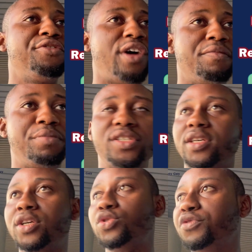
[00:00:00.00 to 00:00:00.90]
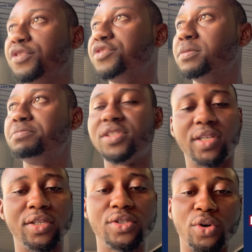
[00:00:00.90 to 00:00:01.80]
5% or
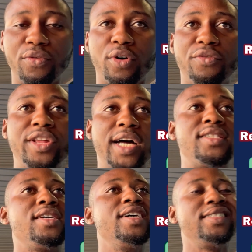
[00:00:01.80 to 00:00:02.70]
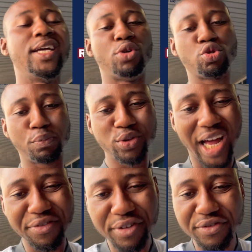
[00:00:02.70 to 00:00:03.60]
15% of that. Then you want to put
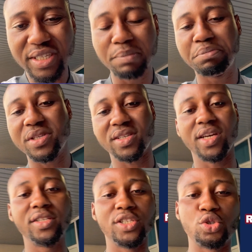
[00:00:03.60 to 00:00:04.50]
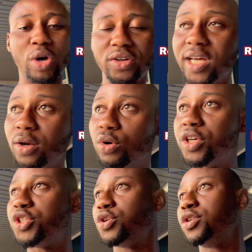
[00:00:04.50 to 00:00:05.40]
that 15% into another
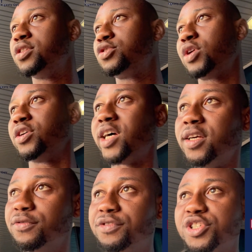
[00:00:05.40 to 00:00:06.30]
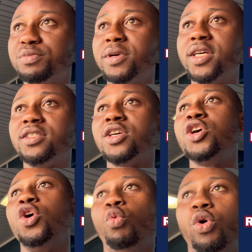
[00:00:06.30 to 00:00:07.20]
location, into another investment
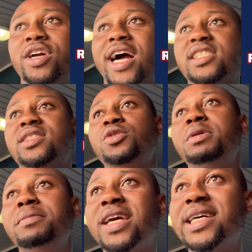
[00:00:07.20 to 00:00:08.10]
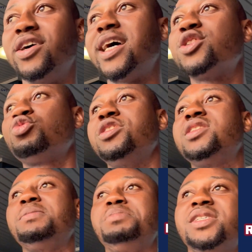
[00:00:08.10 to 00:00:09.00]
where you can still be making another
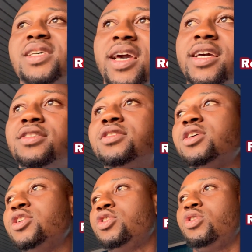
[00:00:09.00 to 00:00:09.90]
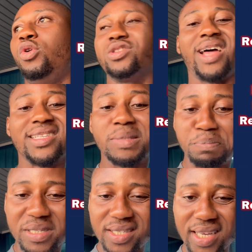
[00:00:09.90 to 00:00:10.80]
20% or
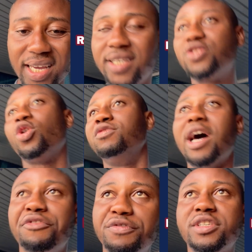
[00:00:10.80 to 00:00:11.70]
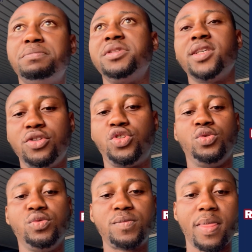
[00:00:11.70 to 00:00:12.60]
30% of that 50%
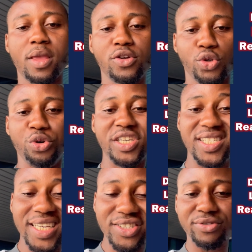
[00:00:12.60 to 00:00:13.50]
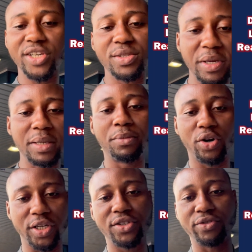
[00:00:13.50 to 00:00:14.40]
too. So it's interest making
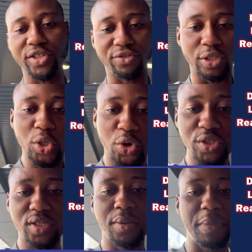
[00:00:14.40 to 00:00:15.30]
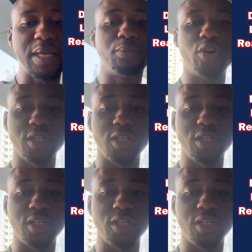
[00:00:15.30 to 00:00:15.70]
more interest, returns making more